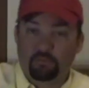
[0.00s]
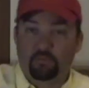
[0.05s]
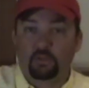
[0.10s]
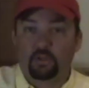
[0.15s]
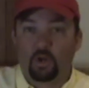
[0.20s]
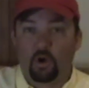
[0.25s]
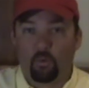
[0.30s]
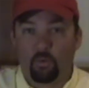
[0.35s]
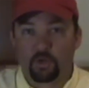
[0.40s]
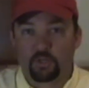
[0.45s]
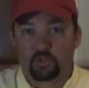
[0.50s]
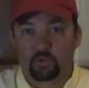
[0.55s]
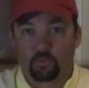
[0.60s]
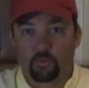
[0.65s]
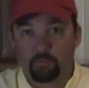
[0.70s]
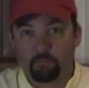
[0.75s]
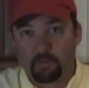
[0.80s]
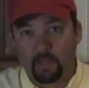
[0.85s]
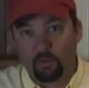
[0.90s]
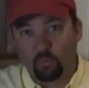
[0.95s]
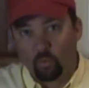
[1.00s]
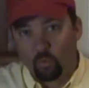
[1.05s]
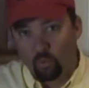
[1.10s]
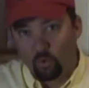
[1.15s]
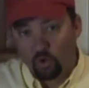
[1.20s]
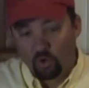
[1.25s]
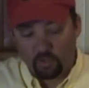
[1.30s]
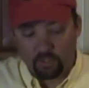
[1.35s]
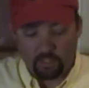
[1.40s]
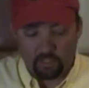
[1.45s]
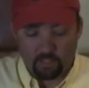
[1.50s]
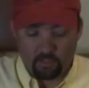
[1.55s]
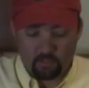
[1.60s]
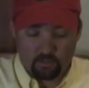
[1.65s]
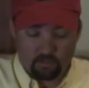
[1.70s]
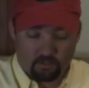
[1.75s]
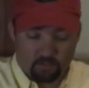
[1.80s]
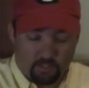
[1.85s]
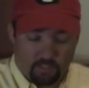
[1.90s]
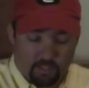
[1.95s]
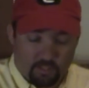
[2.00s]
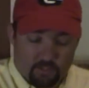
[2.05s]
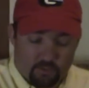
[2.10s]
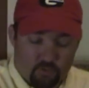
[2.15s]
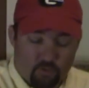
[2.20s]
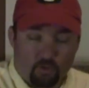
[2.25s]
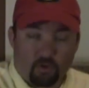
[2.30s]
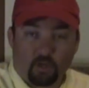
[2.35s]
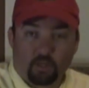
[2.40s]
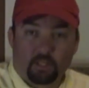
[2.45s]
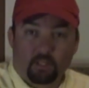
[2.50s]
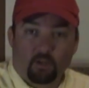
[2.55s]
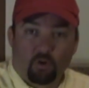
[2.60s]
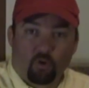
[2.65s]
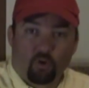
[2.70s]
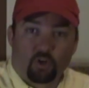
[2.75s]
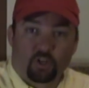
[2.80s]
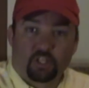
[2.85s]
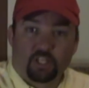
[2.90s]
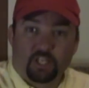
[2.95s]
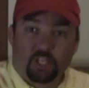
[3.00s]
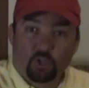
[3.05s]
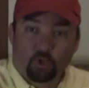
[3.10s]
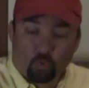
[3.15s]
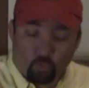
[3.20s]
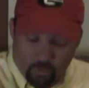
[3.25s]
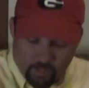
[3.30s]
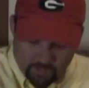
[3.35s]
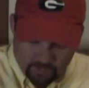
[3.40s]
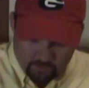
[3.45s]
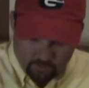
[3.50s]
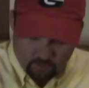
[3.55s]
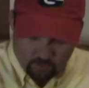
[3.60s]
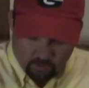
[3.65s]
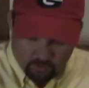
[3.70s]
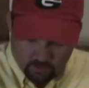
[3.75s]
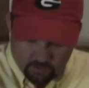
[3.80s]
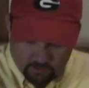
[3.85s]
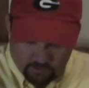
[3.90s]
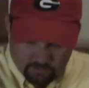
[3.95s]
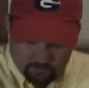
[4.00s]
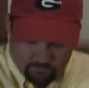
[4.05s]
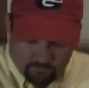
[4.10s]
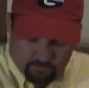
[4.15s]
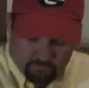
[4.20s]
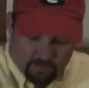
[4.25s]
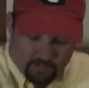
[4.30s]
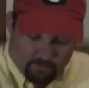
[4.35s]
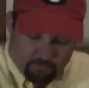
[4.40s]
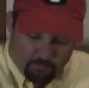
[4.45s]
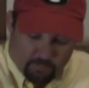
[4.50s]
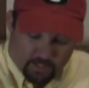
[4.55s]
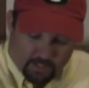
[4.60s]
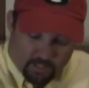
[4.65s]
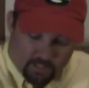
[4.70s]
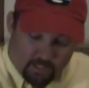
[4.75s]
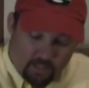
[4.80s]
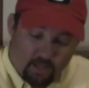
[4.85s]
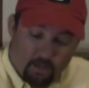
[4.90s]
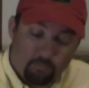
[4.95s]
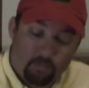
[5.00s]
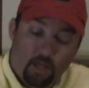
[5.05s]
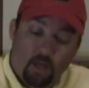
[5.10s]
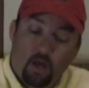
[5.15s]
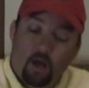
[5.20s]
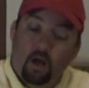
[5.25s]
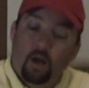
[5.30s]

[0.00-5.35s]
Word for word: of you know what a swim bait hook is or a, or a keel weighted hook, if I can pick it up.